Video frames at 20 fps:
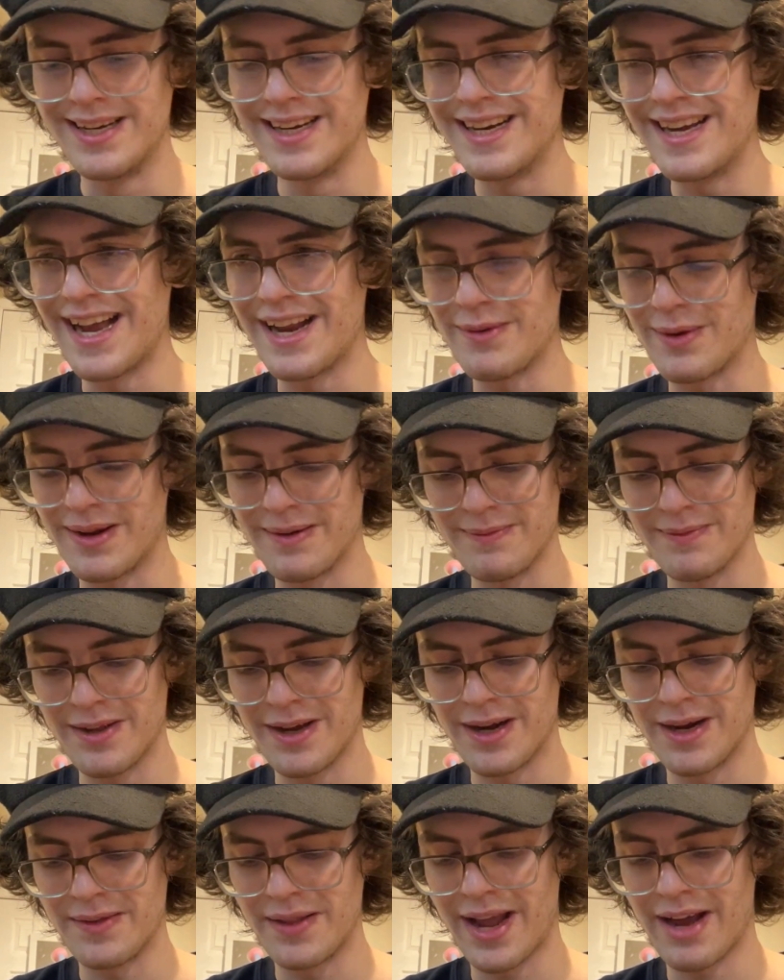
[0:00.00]
Anyway,
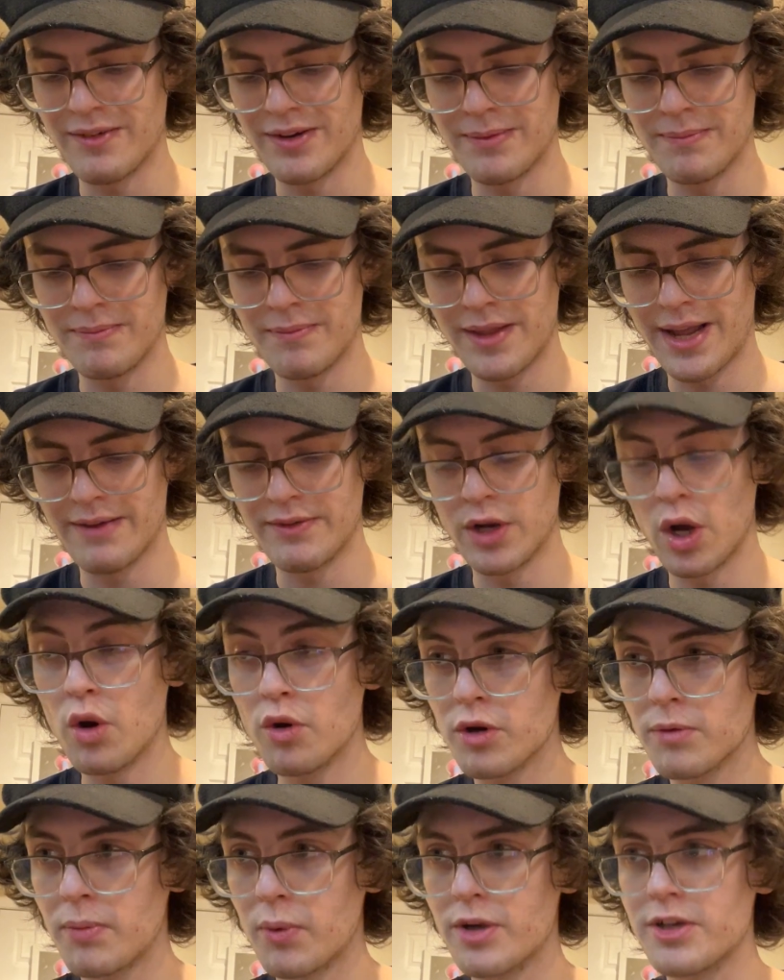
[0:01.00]
they have an
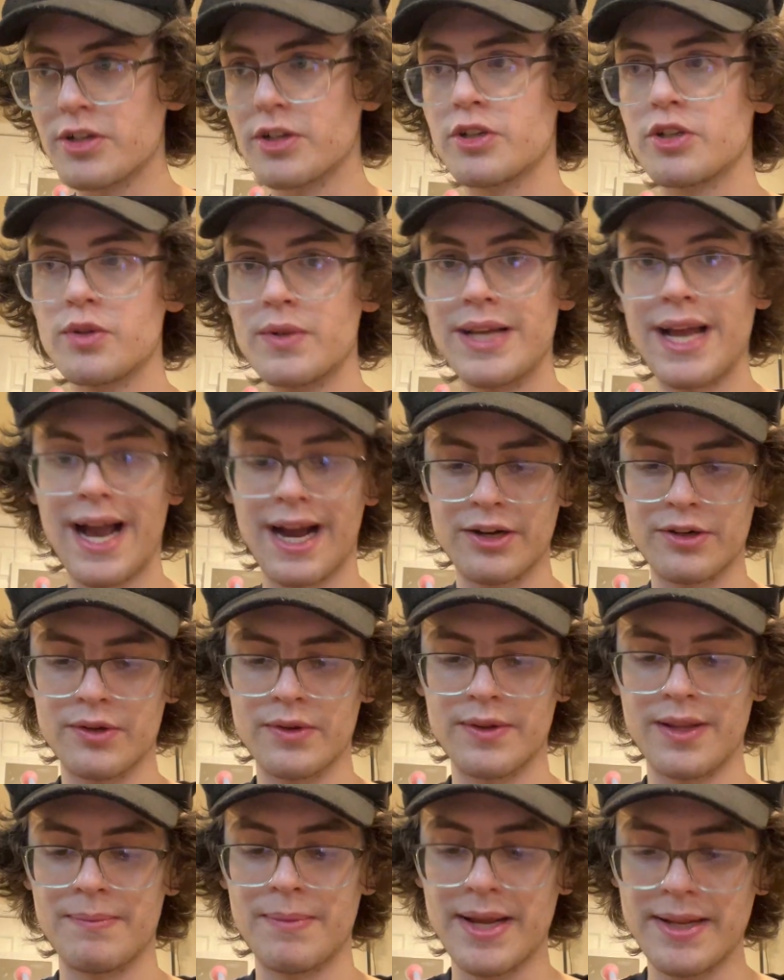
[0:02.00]
owner pointer to the
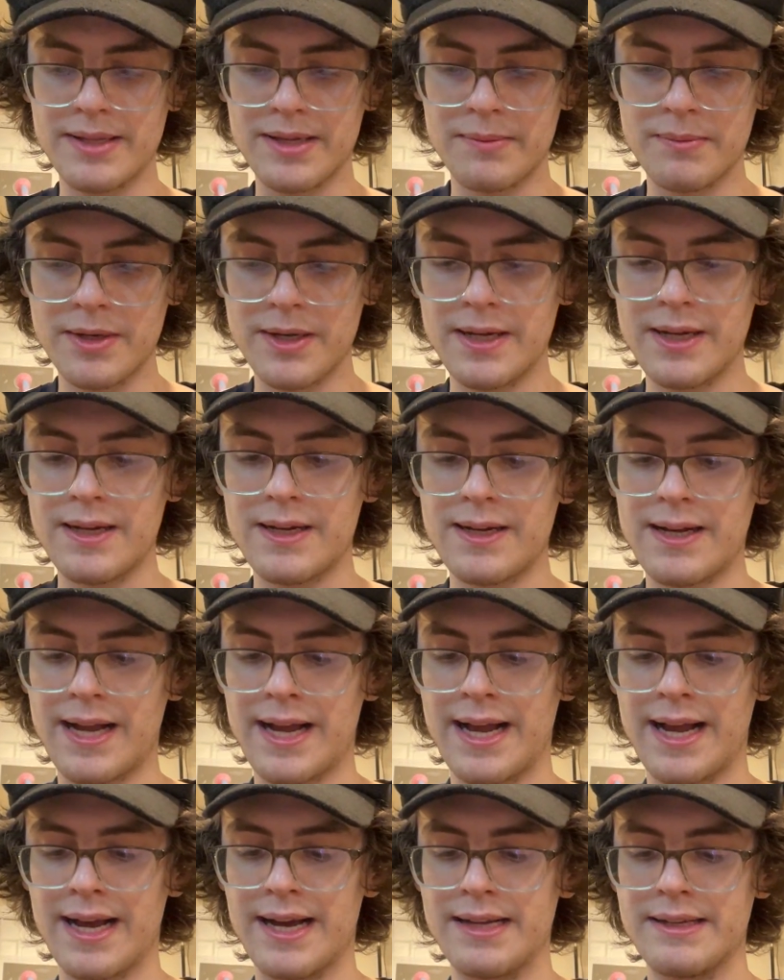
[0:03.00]
actor that made them,
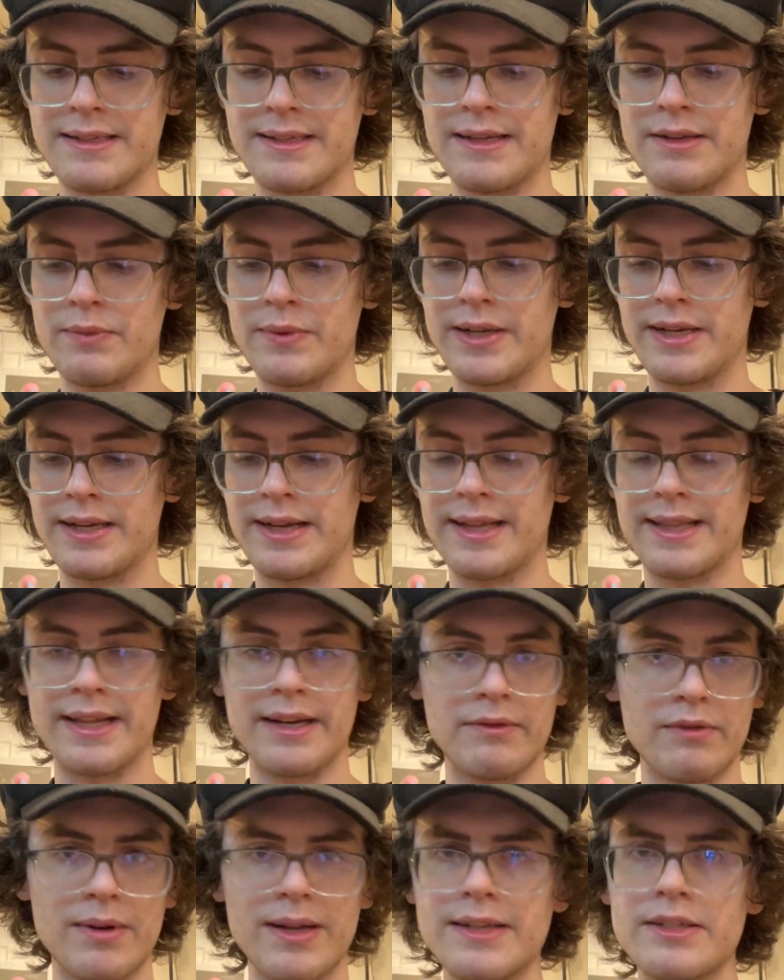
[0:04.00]
and then we can get
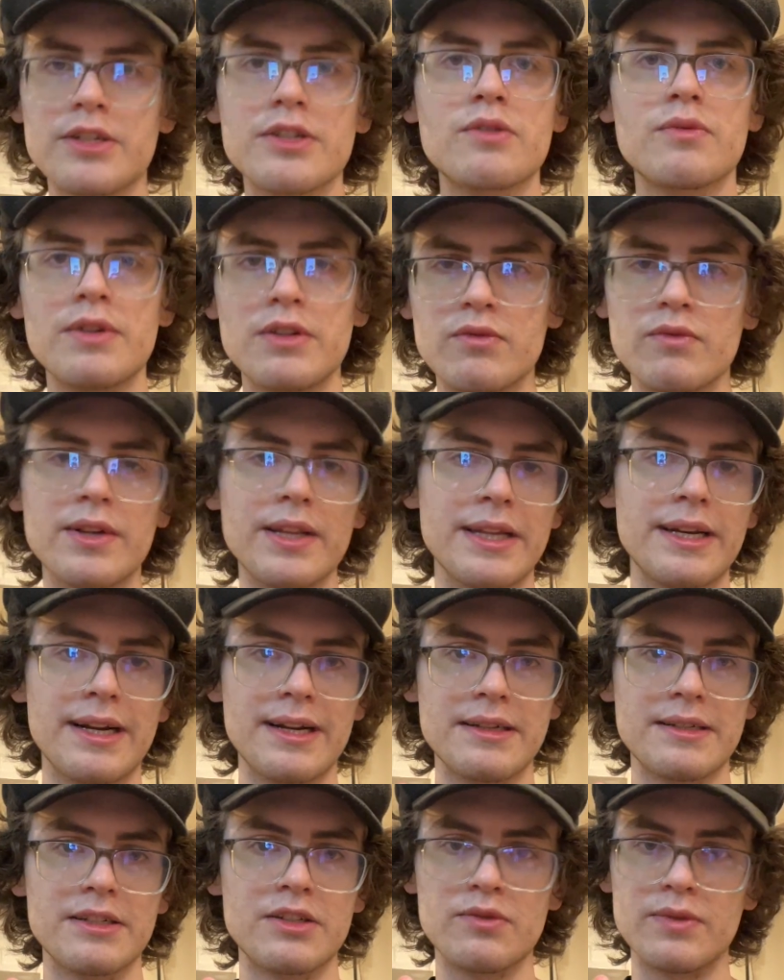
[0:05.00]
that information. It's really
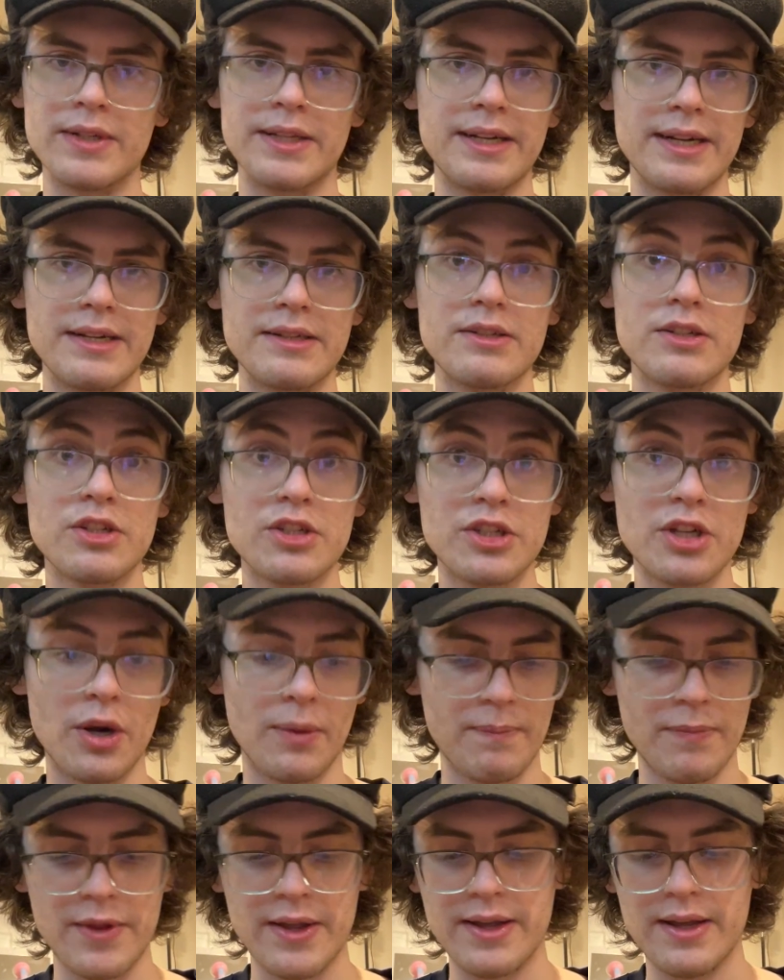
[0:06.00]
nice. It's really nice.
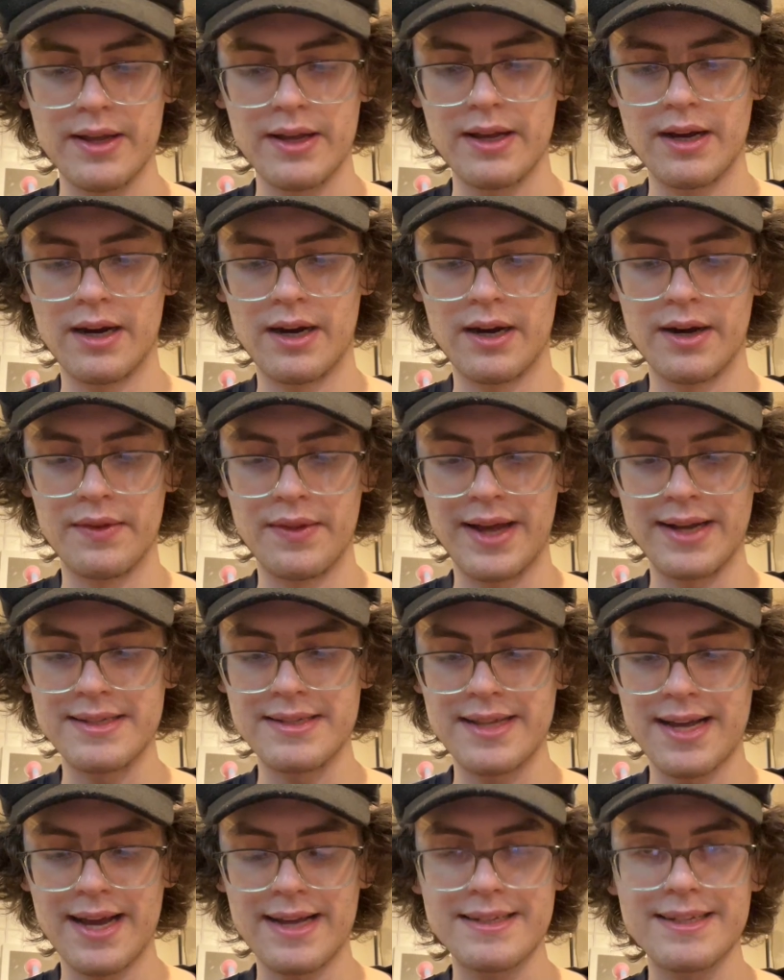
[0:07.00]
So
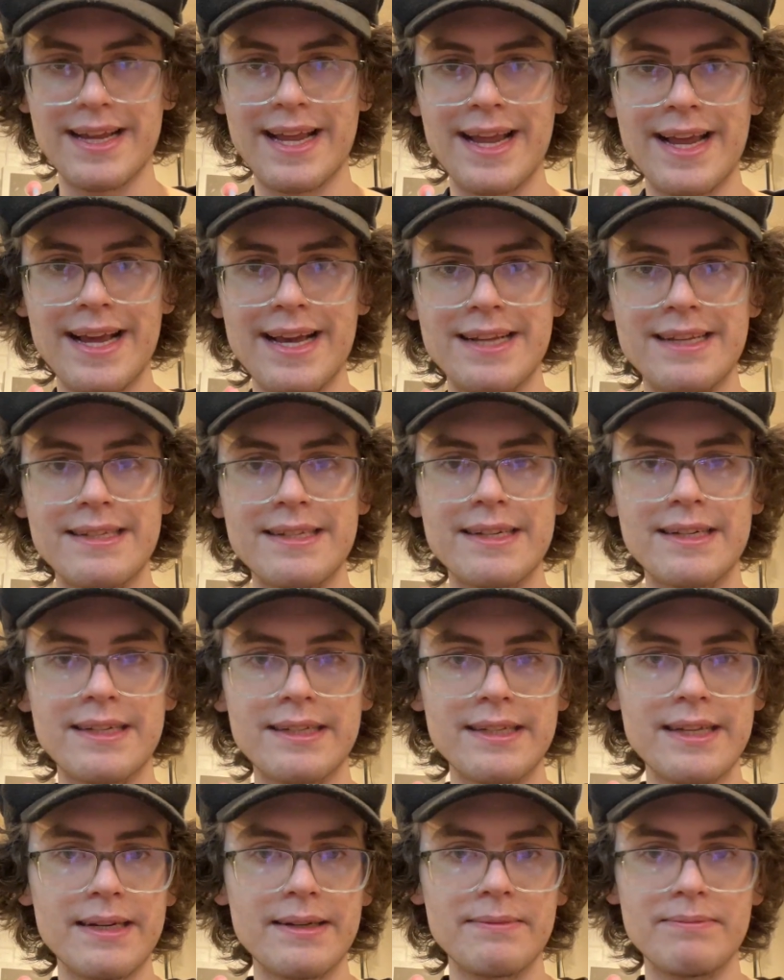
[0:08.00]
that's that, and
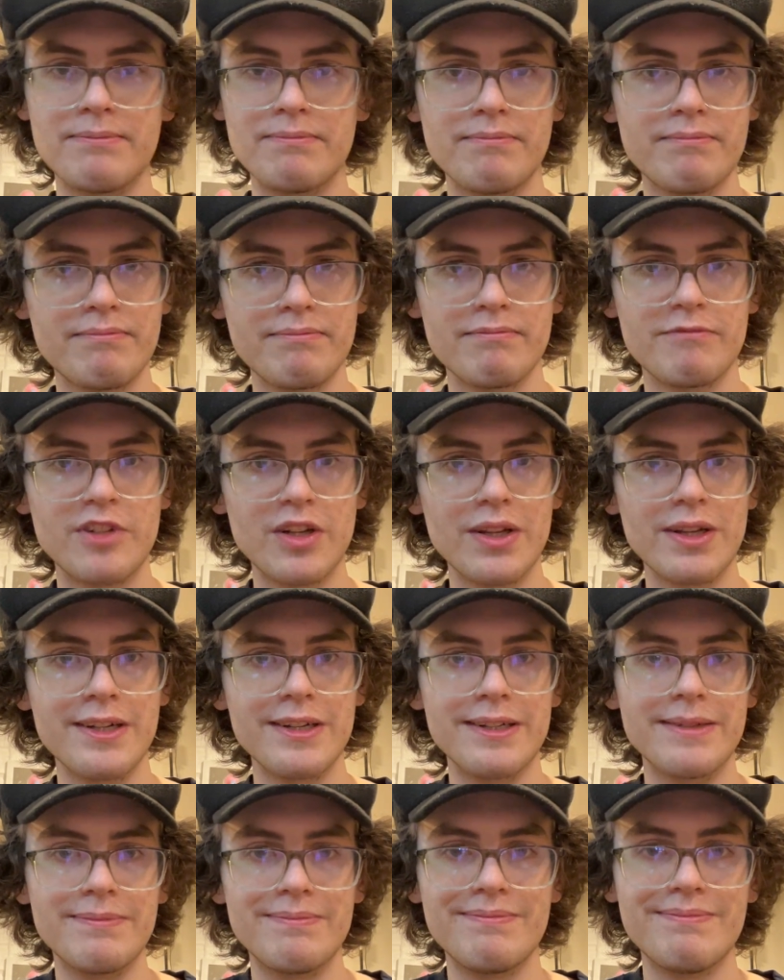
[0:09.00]
yeah, feeling
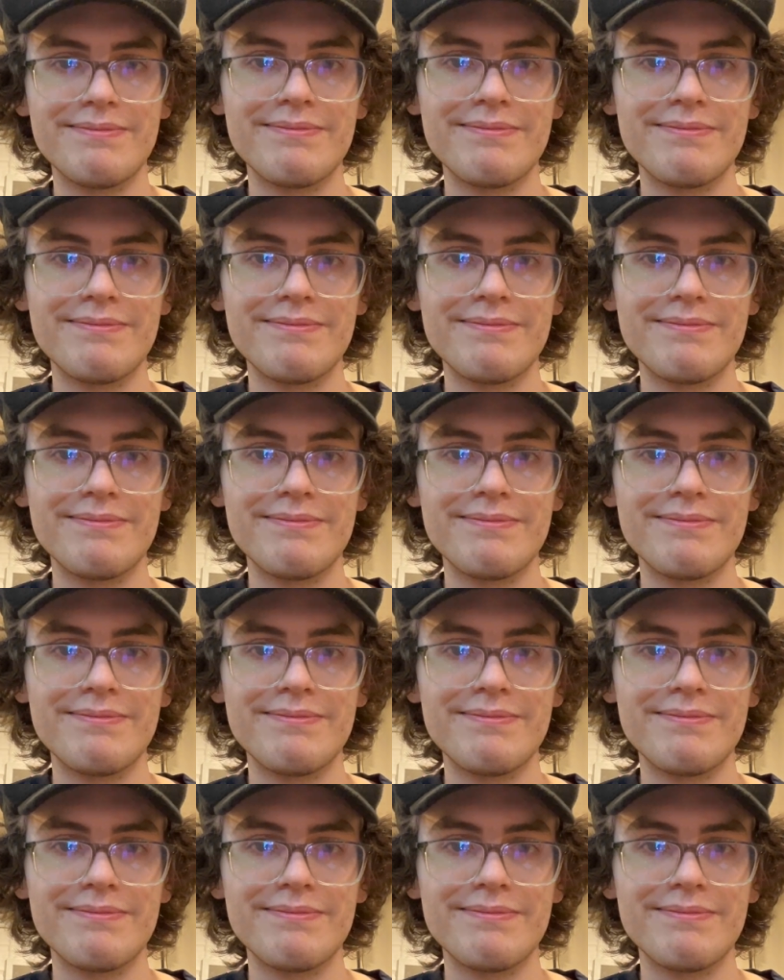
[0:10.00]
good.